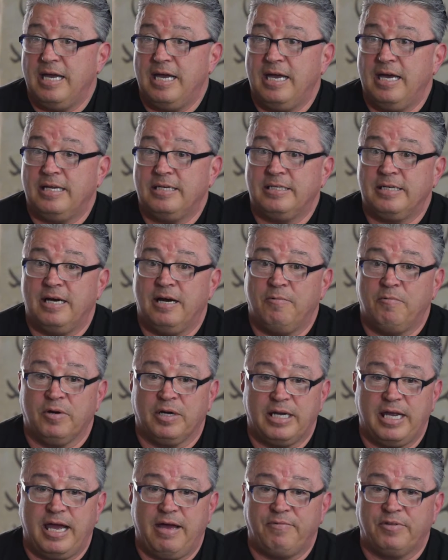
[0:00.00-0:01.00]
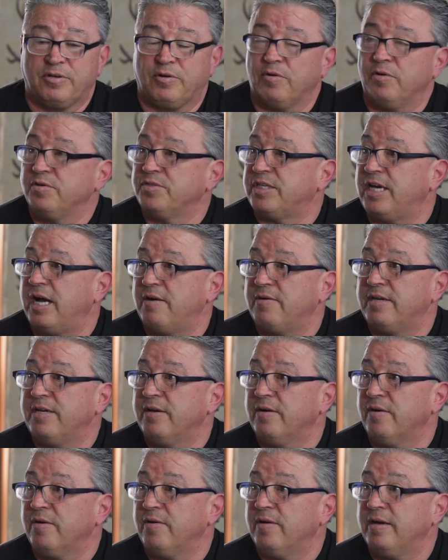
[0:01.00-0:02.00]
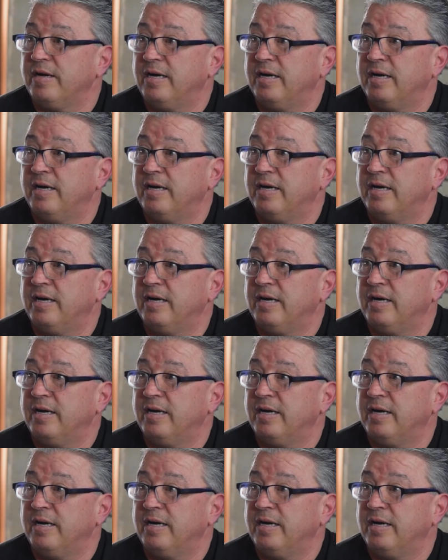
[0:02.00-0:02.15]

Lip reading: And we're going to have the girls out here.